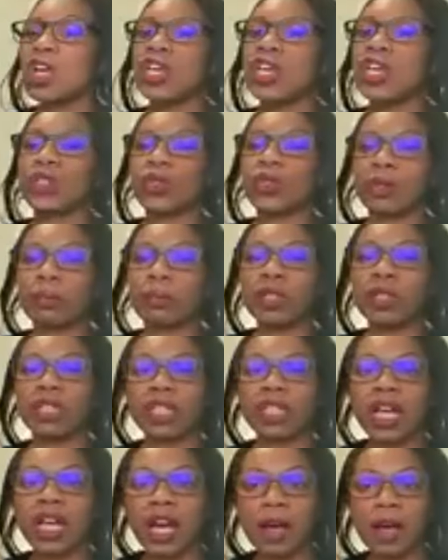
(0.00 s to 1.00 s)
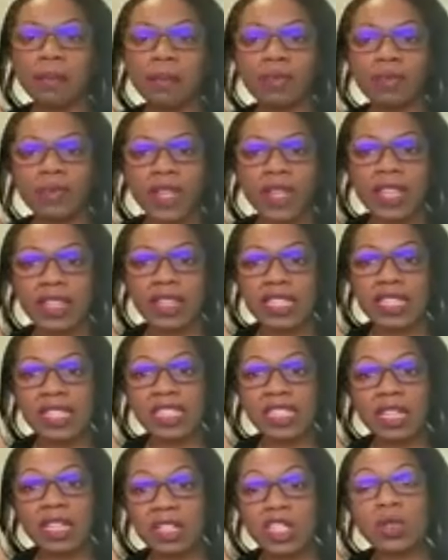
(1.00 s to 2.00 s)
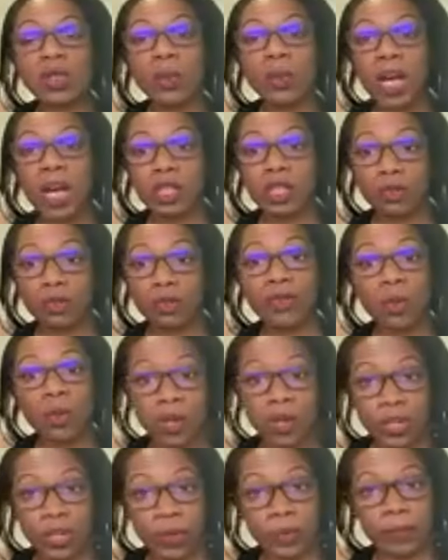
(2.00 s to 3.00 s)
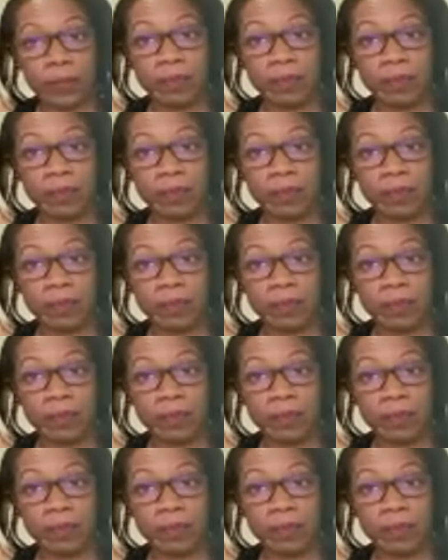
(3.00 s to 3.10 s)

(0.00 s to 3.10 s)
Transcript: you can pull up and this is going to swallow for you.